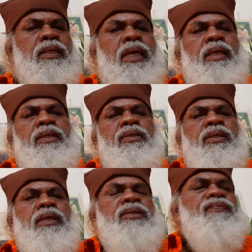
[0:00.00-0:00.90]

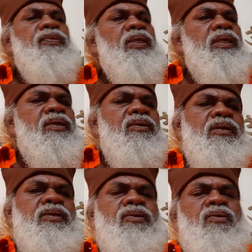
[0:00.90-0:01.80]
Jnanendriyas. And
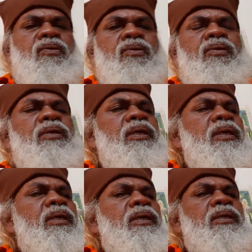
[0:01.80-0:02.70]
you know,
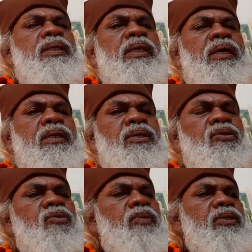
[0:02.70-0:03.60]
they are
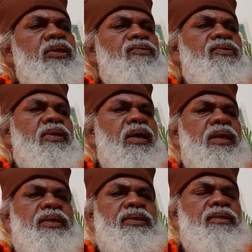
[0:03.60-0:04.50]
instruments of
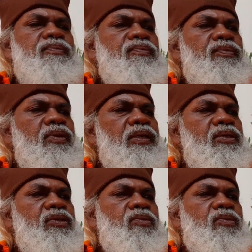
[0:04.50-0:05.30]
knowledge. Yeah.